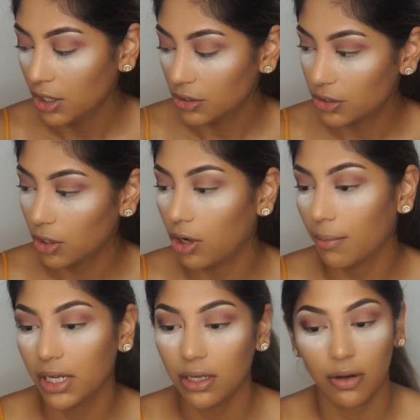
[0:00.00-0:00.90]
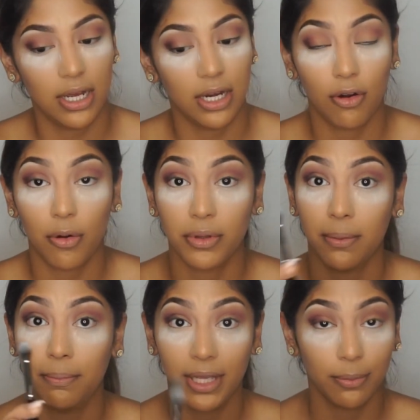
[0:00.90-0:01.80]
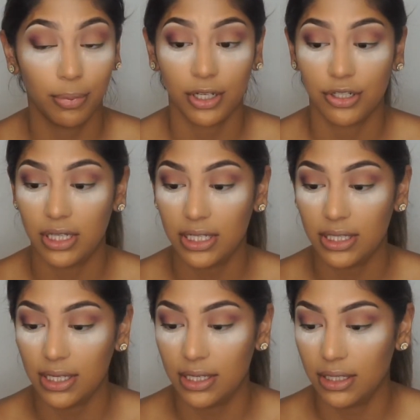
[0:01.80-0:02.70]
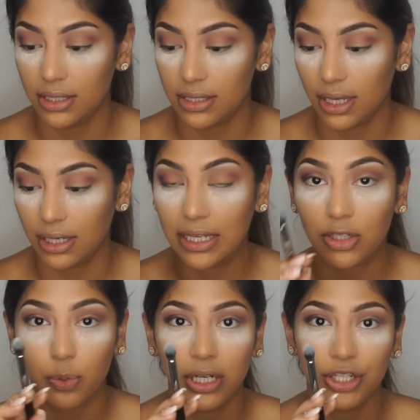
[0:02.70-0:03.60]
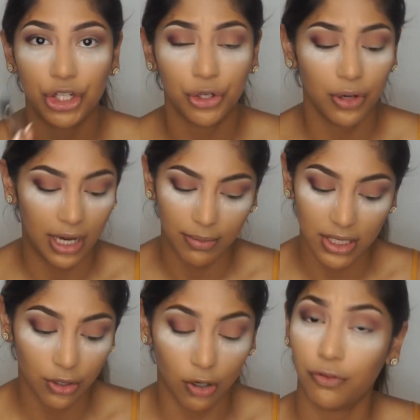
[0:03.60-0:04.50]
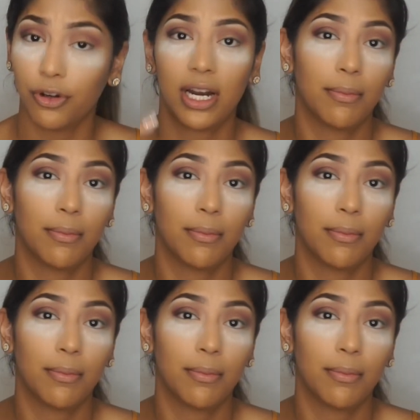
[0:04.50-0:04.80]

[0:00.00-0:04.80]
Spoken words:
So I'm going to go ahead and go with the big brush. This is an E22 and I'm just going to go for it.